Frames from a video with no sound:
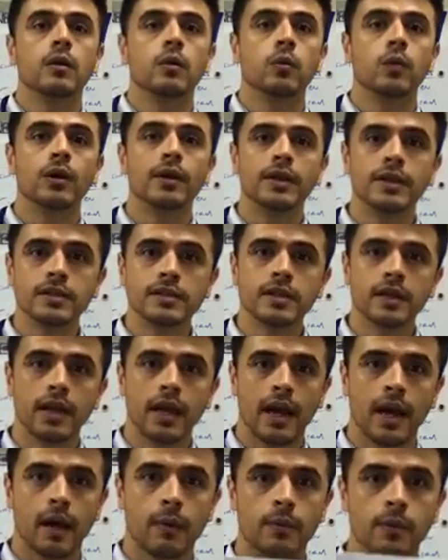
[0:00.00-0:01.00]
What is going to
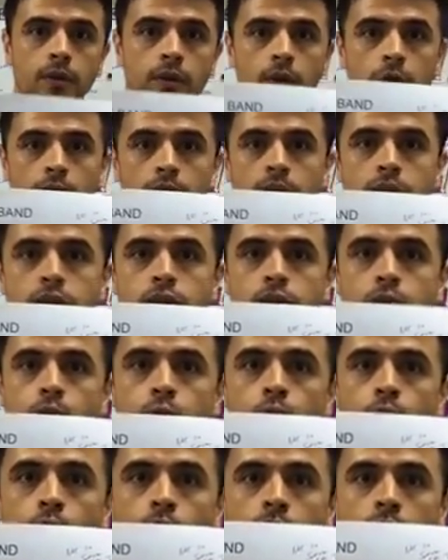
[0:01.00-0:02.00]
happen though is you're
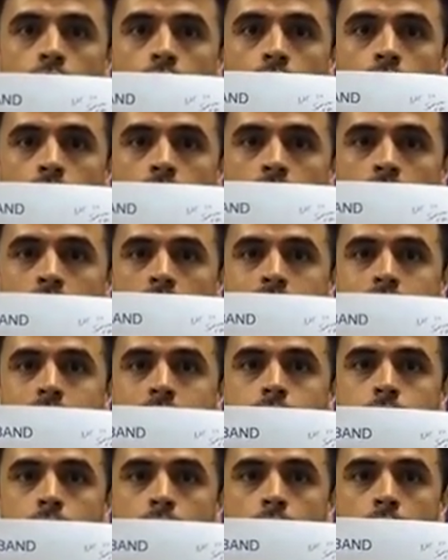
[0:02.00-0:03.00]
rolling on the
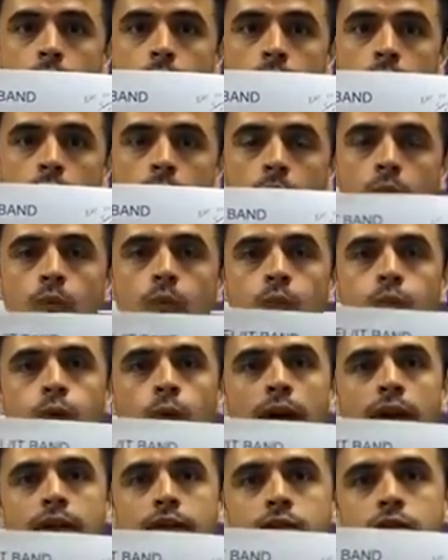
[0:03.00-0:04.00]
IT band, but
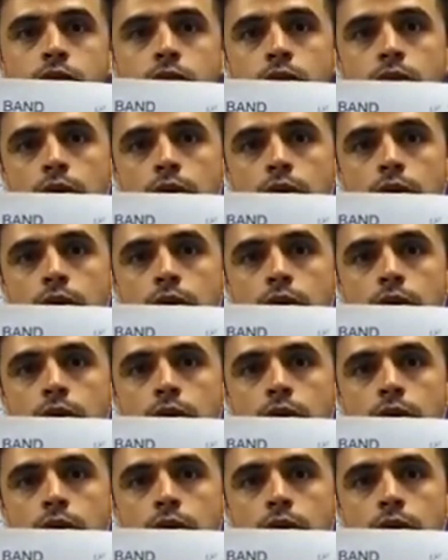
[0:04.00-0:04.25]
right to